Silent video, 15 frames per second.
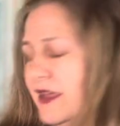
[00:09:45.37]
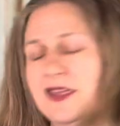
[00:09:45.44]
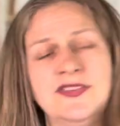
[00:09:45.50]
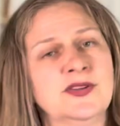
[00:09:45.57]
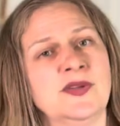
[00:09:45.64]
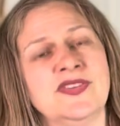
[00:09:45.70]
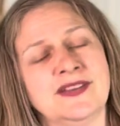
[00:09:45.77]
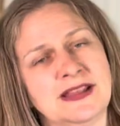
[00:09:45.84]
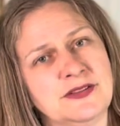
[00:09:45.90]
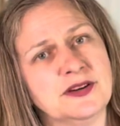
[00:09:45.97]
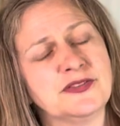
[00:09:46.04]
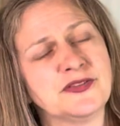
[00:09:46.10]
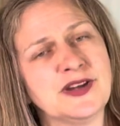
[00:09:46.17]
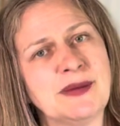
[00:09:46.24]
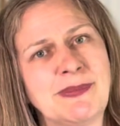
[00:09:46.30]
So it's another
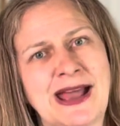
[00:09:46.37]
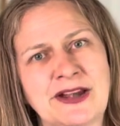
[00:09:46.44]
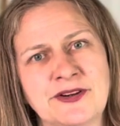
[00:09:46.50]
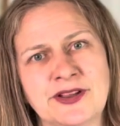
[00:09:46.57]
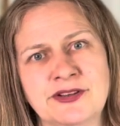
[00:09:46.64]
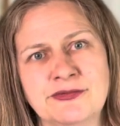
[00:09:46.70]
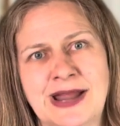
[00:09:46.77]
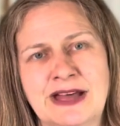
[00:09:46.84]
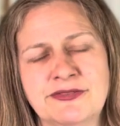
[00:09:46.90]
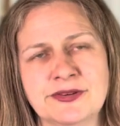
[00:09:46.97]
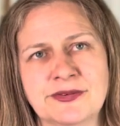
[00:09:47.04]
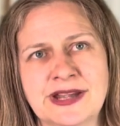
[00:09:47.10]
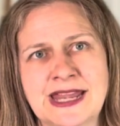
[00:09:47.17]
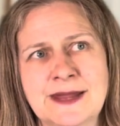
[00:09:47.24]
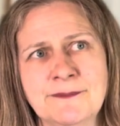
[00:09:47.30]
free pattern on
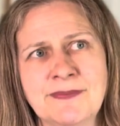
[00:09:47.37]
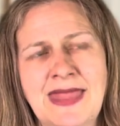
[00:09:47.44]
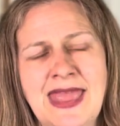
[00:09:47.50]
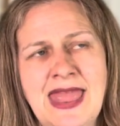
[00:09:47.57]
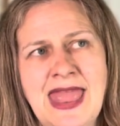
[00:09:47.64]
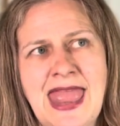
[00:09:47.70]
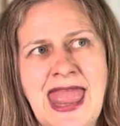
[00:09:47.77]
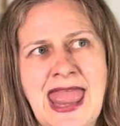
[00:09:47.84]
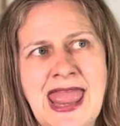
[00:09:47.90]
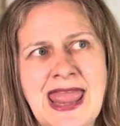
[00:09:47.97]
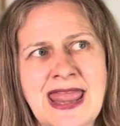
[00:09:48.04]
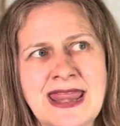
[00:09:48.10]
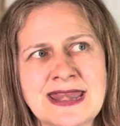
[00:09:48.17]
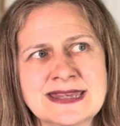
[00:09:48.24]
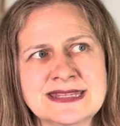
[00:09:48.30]
Ravelry,
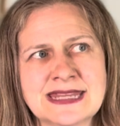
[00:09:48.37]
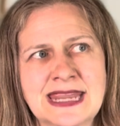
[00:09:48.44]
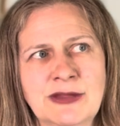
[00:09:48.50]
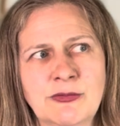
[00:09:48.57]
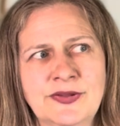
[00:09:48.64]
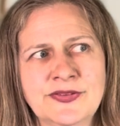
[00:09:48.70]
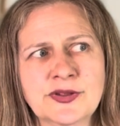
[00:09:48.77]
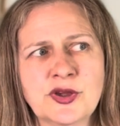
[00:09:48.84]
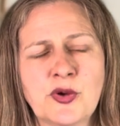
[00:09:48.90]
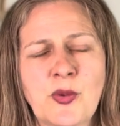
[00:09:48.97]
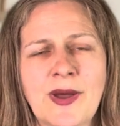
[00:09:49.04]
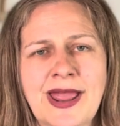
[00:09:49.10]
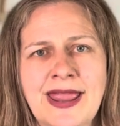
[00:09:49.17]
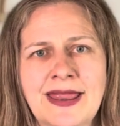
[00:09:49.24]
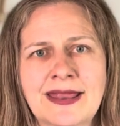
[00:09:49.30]
and it wasn't
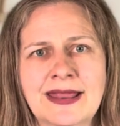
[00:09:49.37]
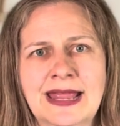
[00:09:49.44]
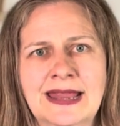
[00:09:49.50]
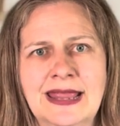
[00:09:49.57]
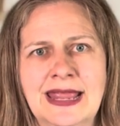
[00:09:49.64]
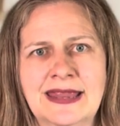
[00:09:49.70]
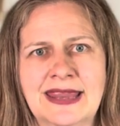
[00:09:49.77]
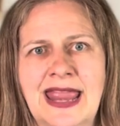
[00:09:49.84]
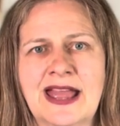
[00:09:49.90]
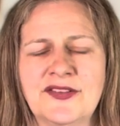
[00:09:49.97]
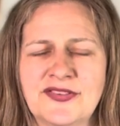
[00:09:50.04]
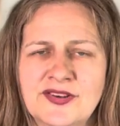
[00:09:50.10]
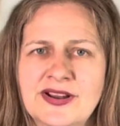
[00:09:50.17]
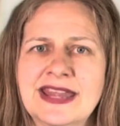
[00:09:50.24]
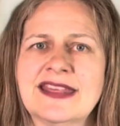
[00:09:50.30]
quite, yeah, it's
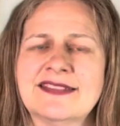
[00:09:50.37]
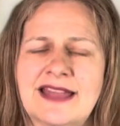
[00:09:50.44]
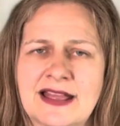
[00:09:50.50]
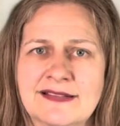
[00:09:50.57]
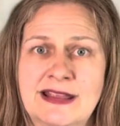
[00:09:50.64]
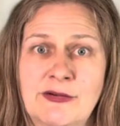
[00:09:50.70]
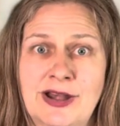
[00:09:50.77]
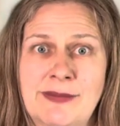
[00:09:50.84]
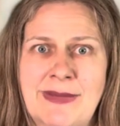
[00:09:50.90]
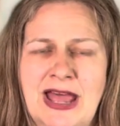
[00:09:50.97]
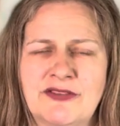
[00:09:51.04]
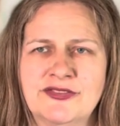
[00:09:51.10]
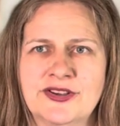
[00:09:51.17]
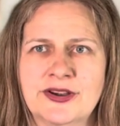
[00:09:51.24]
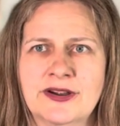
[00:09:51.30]
not exactly what I'm
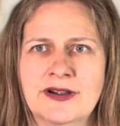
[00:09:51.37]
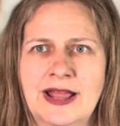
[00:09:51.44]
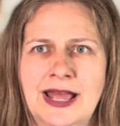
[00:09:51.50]
after.